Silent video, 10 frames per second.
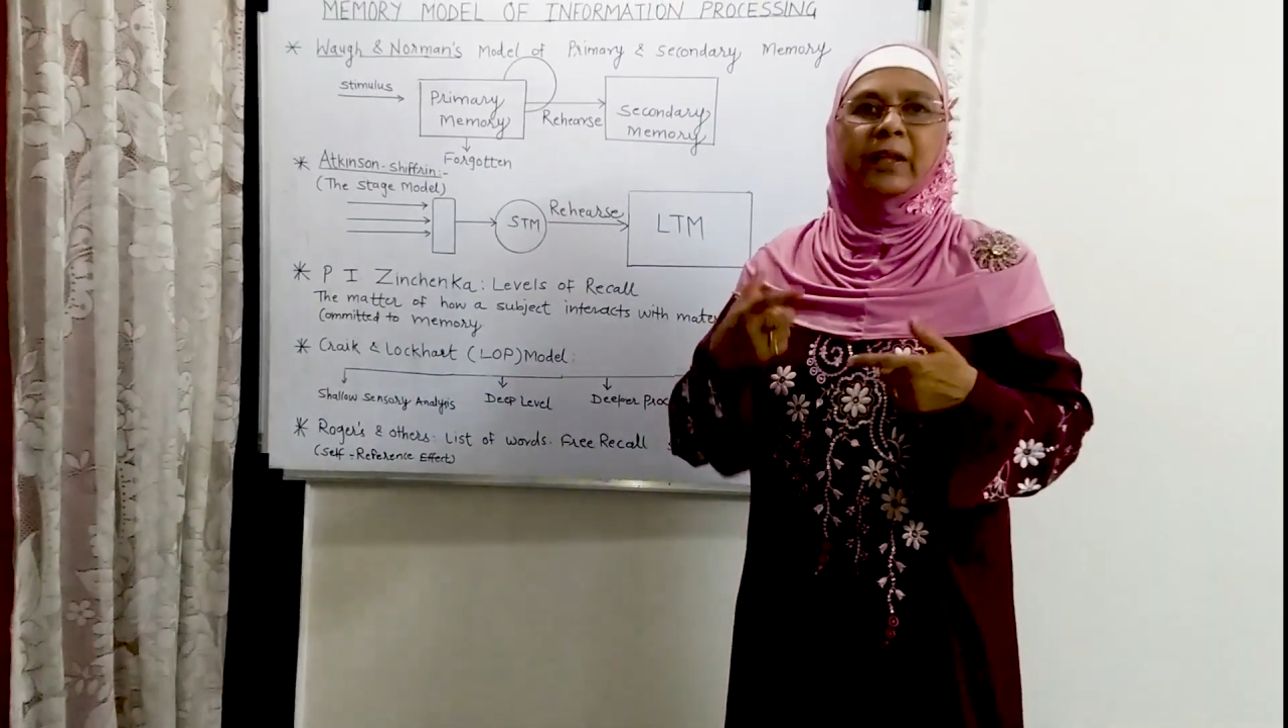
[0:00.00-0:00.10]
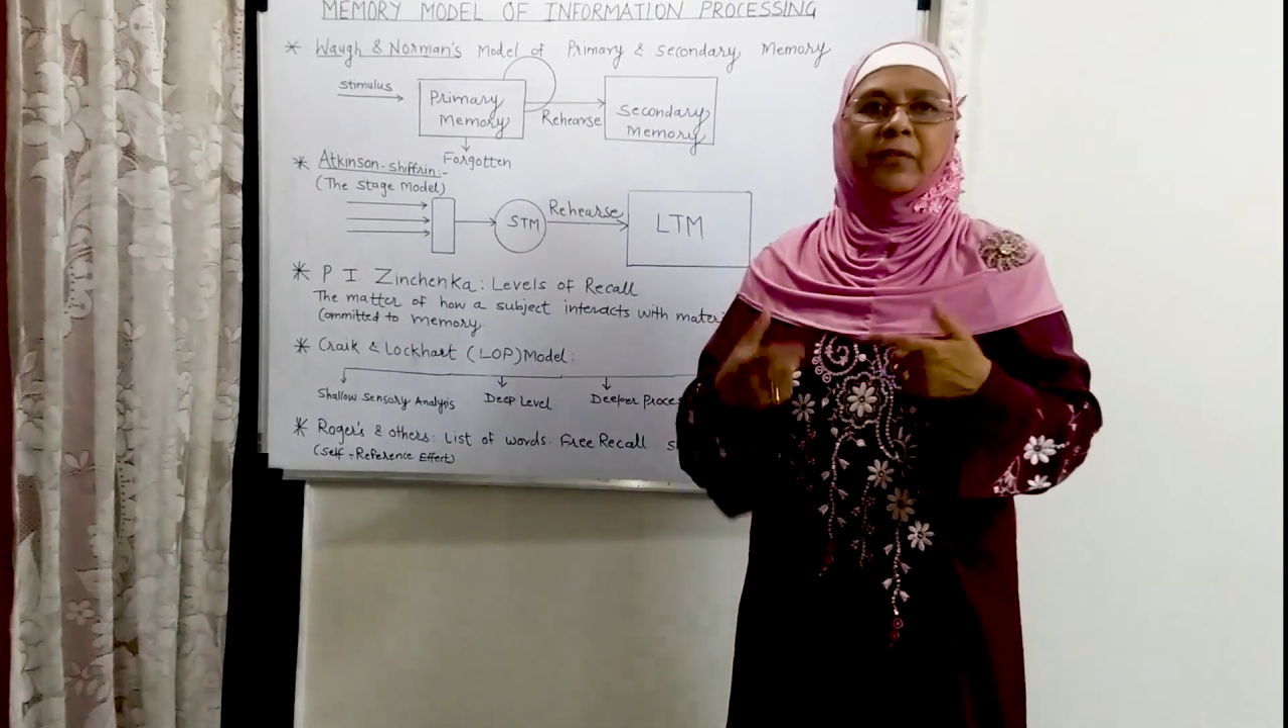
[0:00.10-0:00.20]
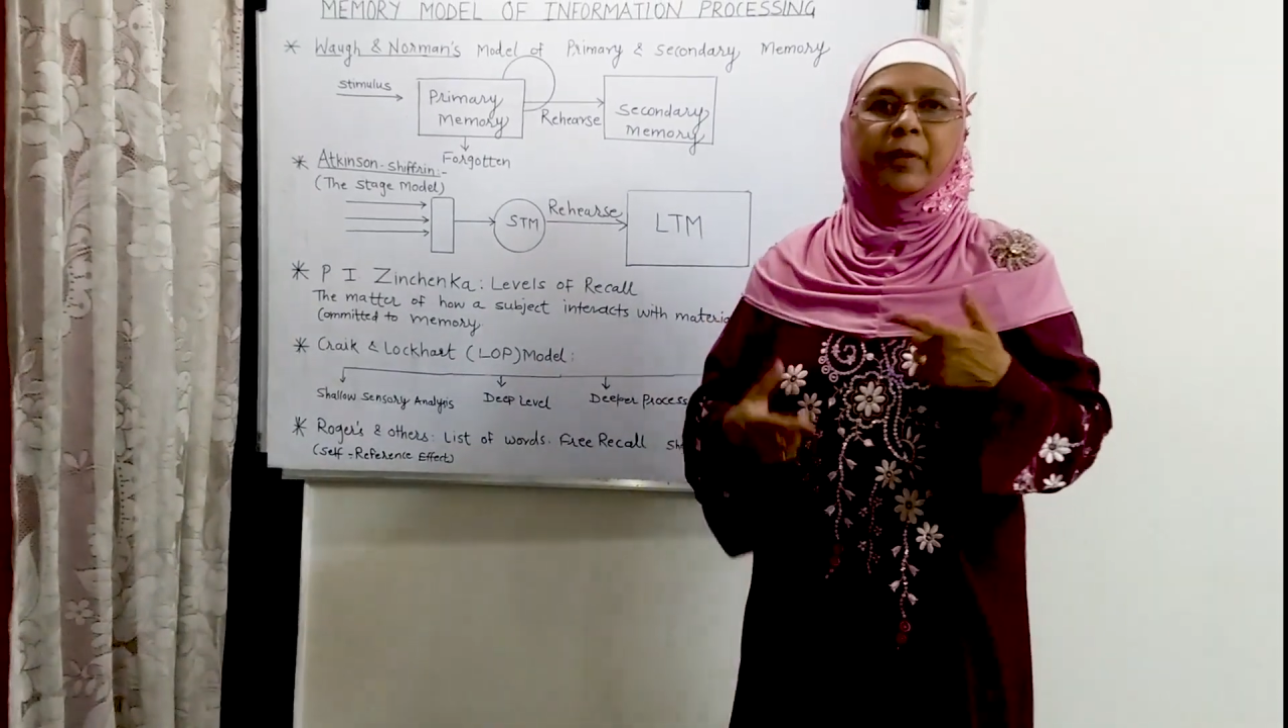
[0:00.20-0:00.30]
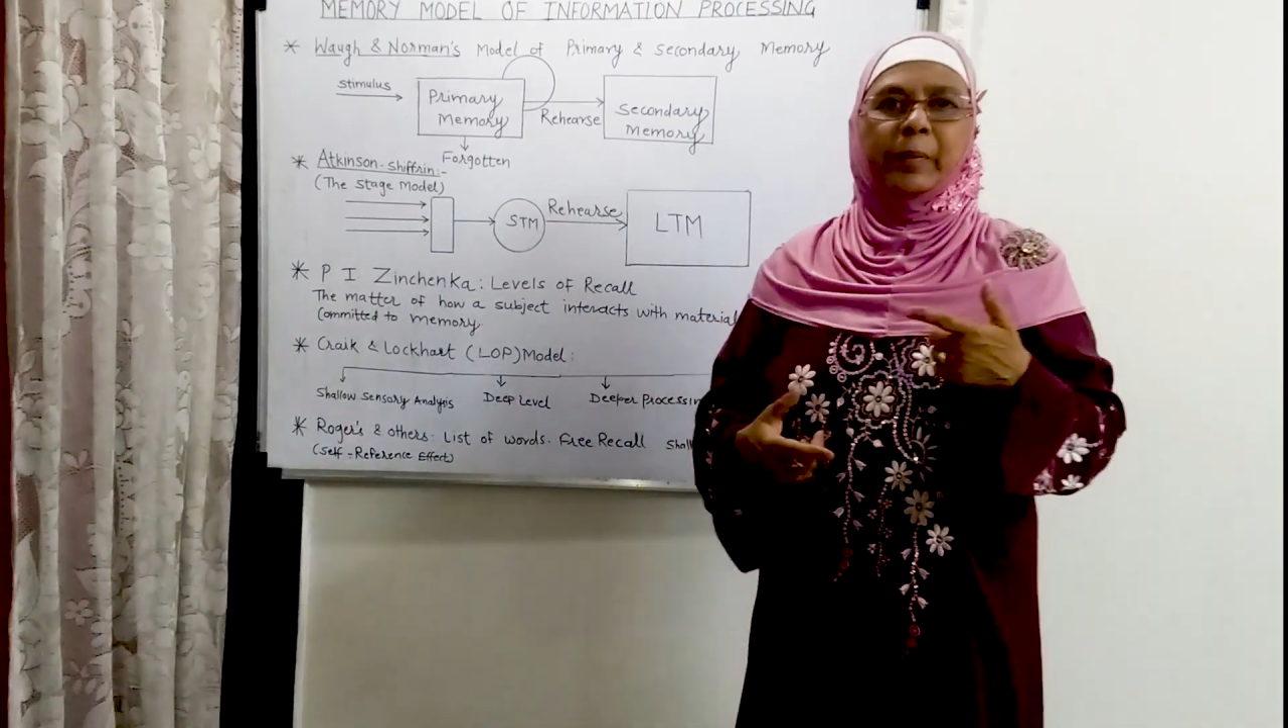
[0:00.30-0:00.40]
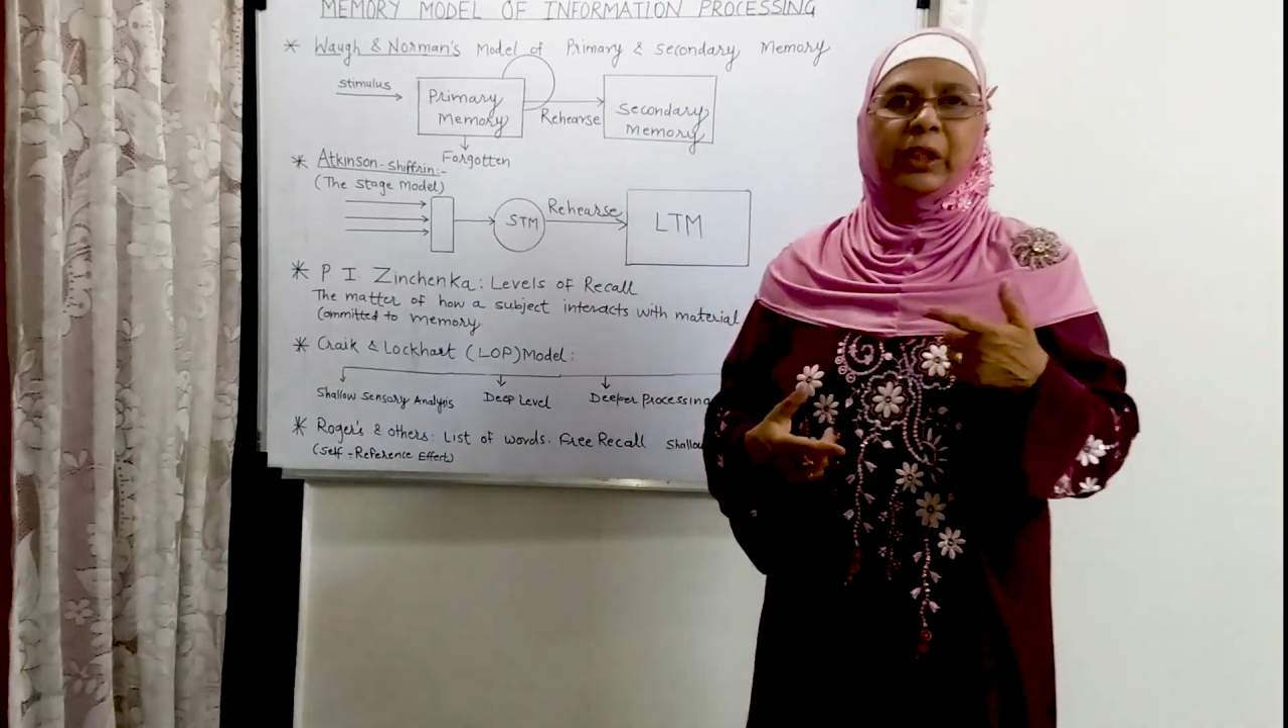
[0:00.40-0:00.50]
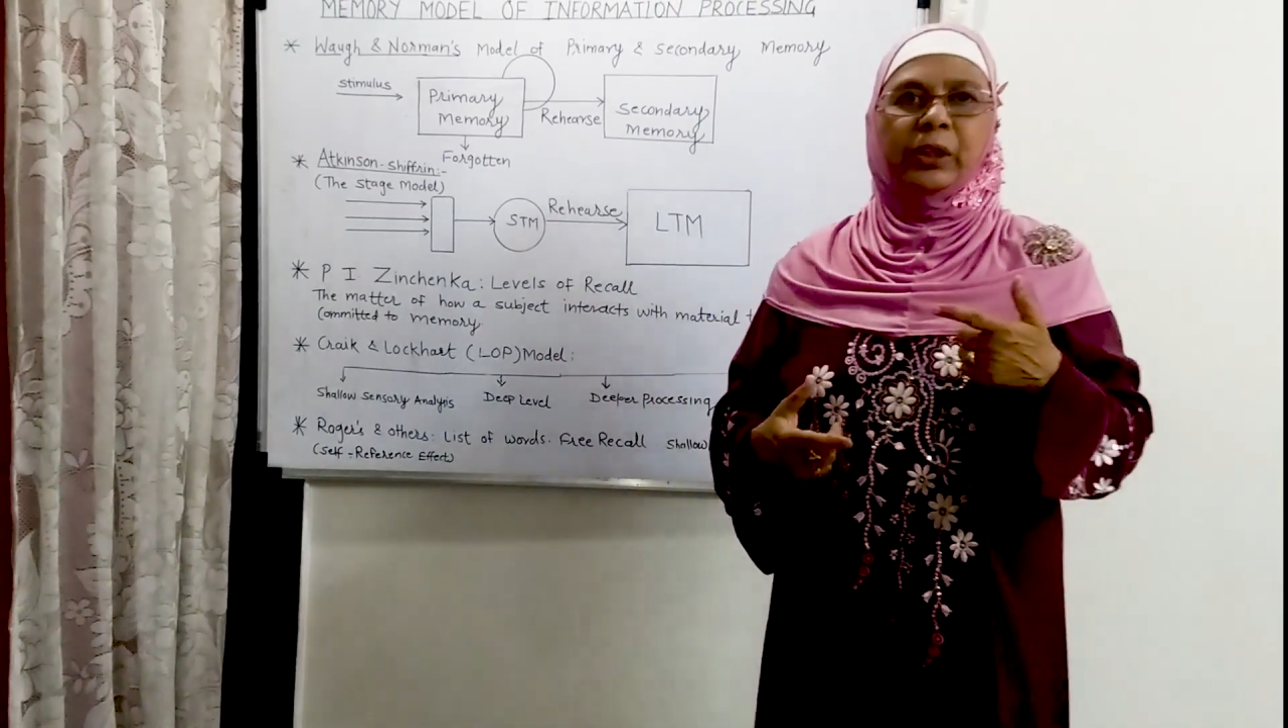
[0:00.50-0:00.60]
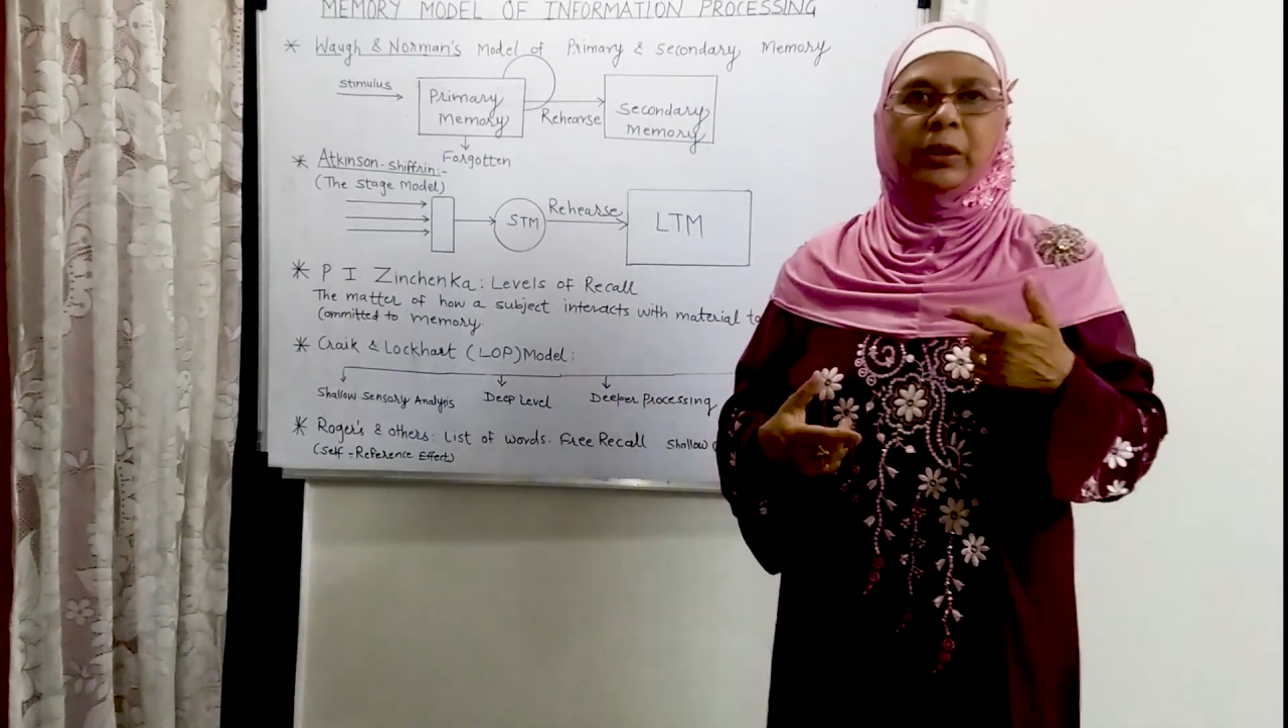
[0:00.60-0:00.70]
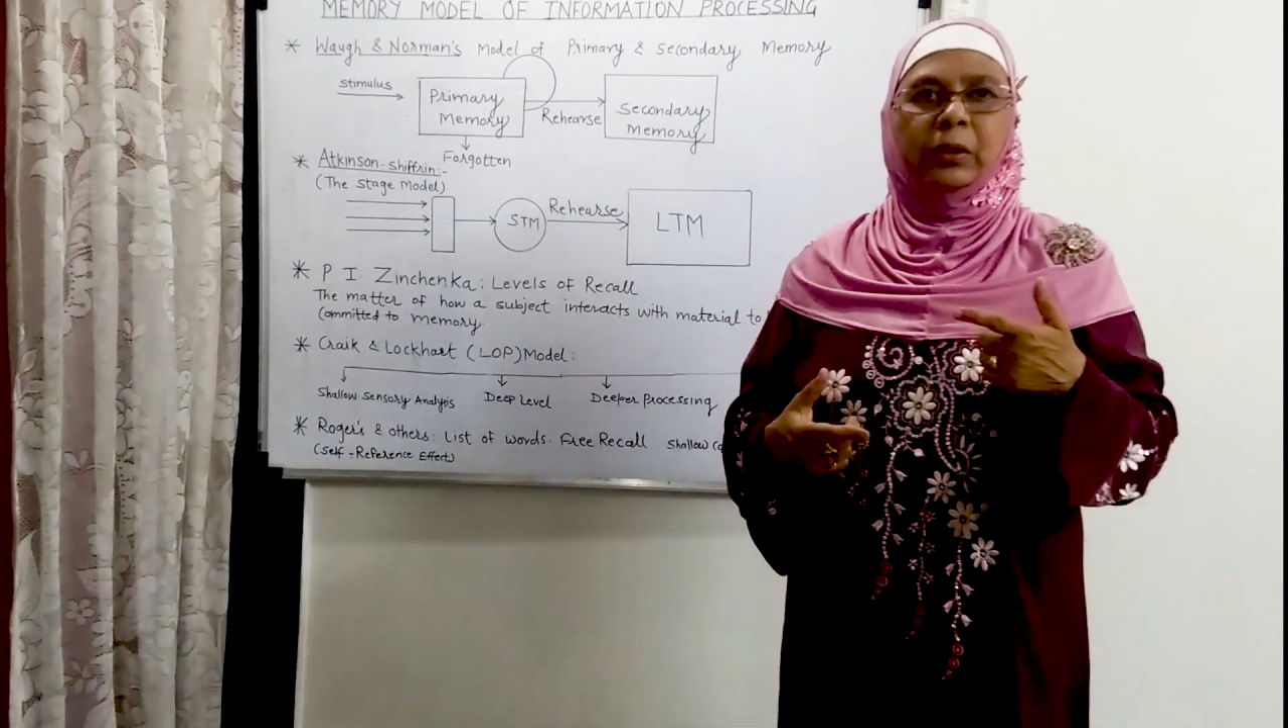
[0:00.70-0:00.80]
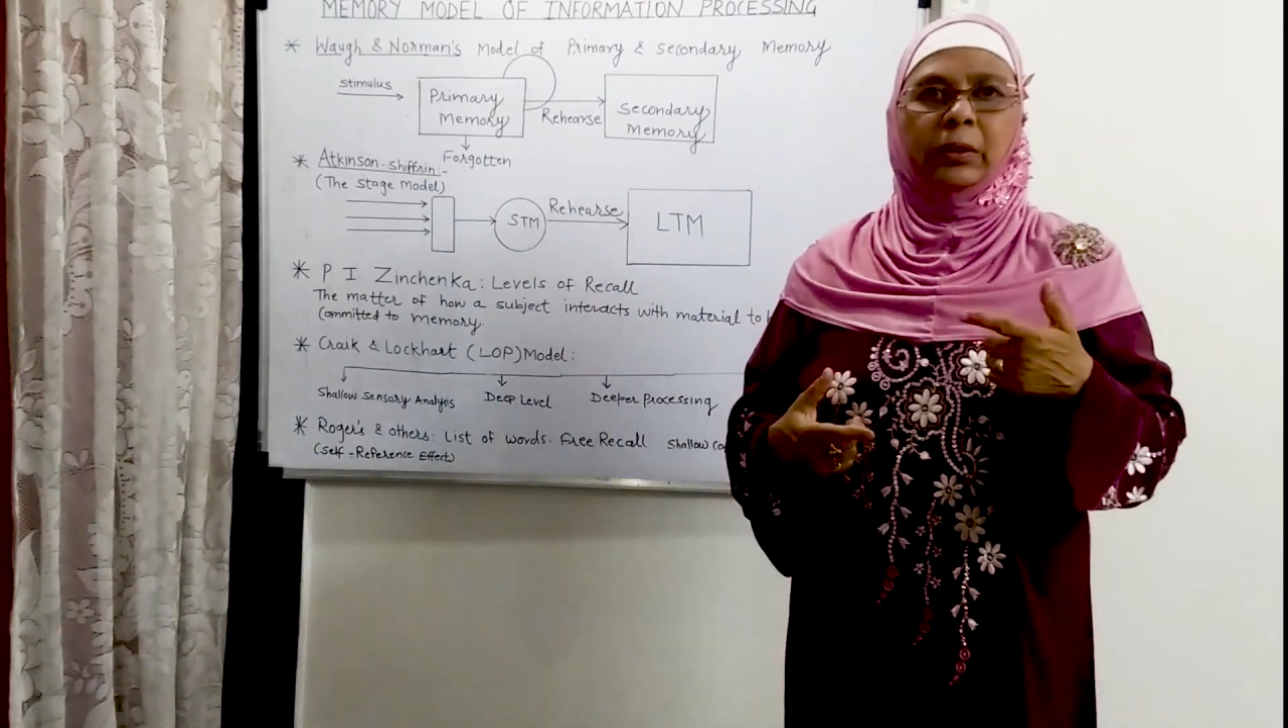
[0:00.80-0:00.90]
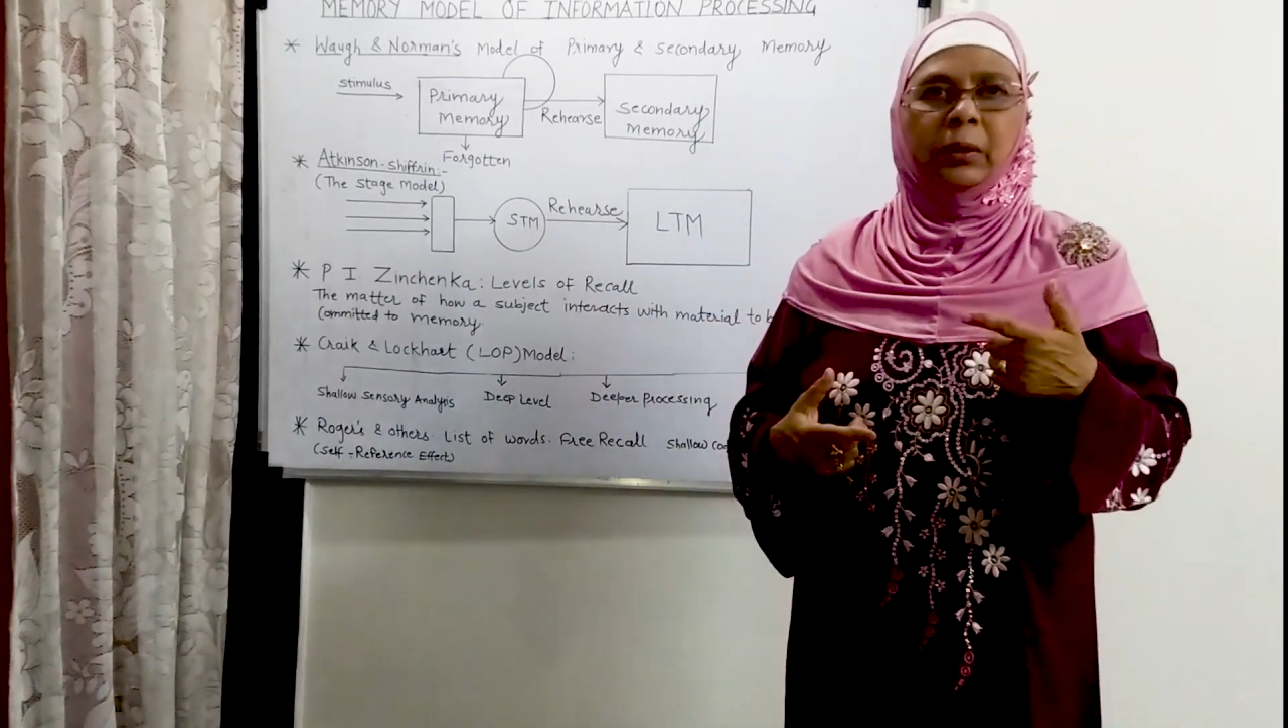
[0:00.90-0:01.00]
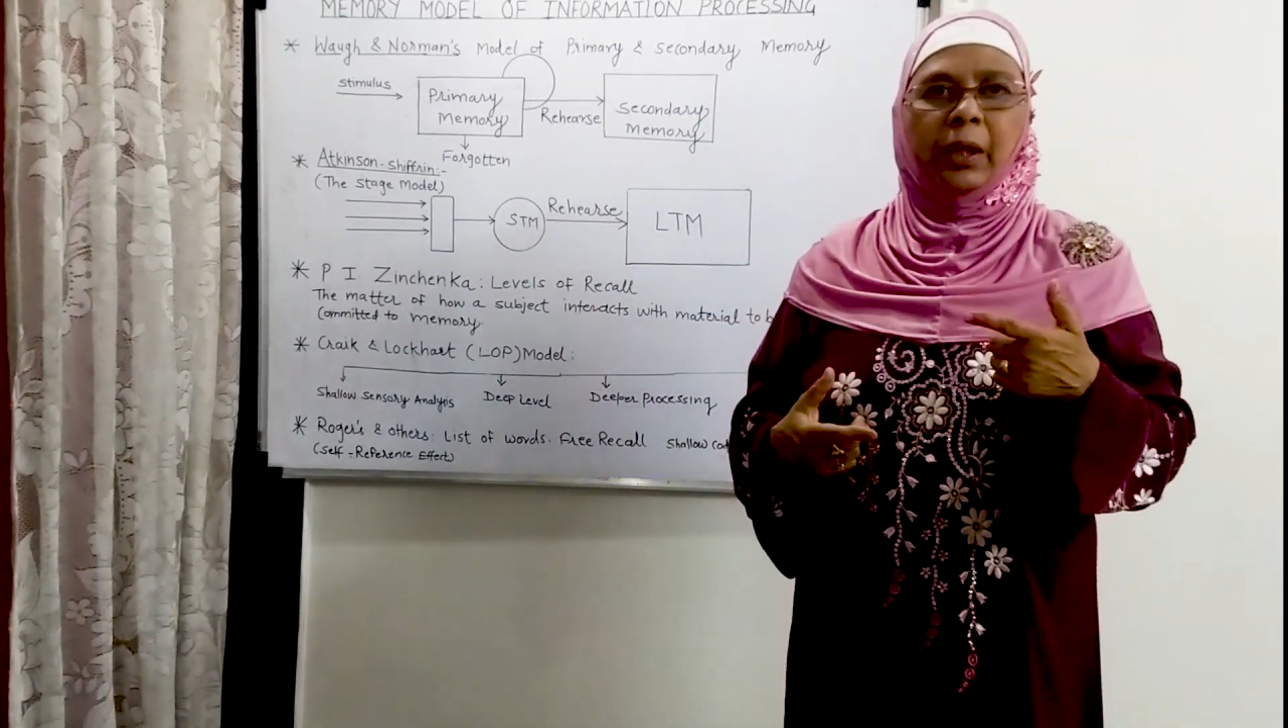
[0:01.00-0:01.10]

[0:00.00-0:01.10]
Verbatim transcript: information